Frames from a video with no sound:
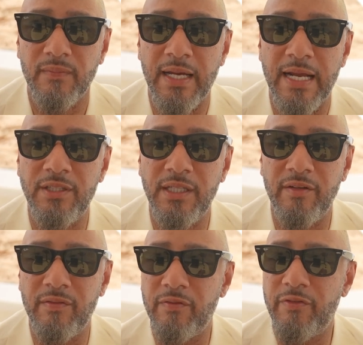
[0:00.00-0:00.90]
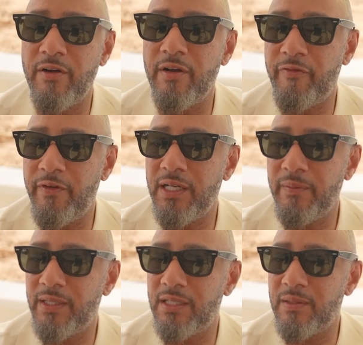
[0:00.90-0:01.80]
I used to get very
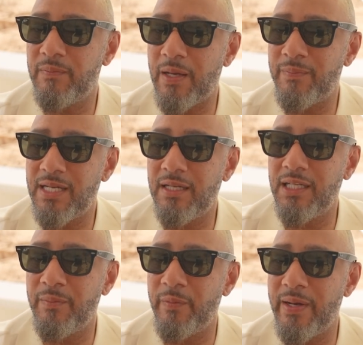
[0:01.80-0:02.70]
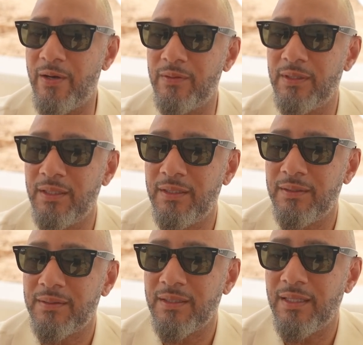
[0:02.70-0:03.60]
offended because I'm telling them about
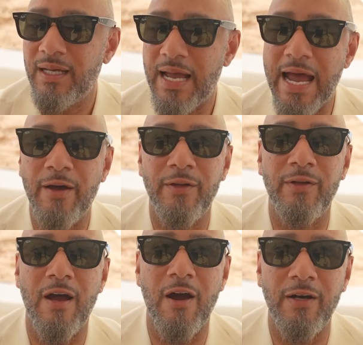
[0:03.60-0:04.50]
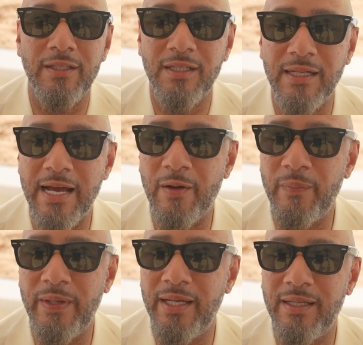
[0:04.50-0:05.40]
how the artists are now
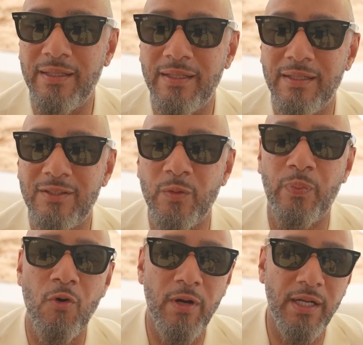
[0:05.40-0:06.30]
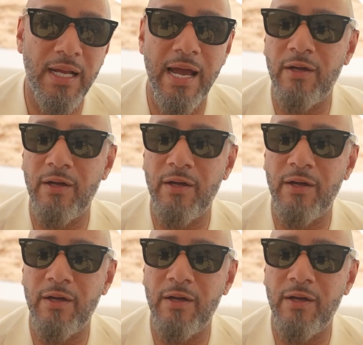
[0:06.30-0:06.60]
being supported,